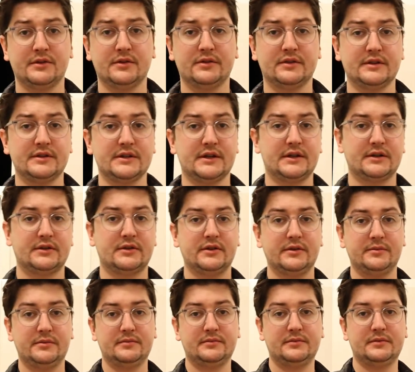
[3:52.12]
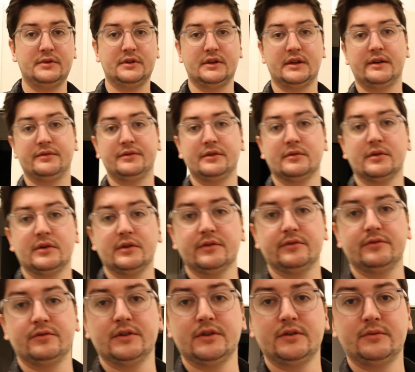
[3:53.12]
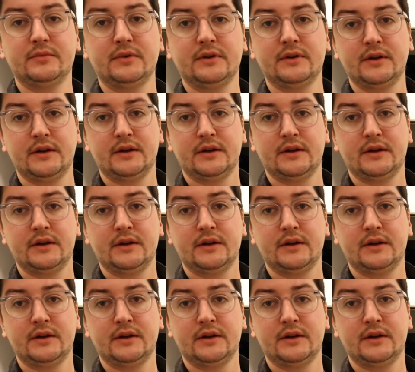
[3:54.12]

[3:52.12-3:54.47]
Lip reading: you're in the darkroom, you'll have your roll of film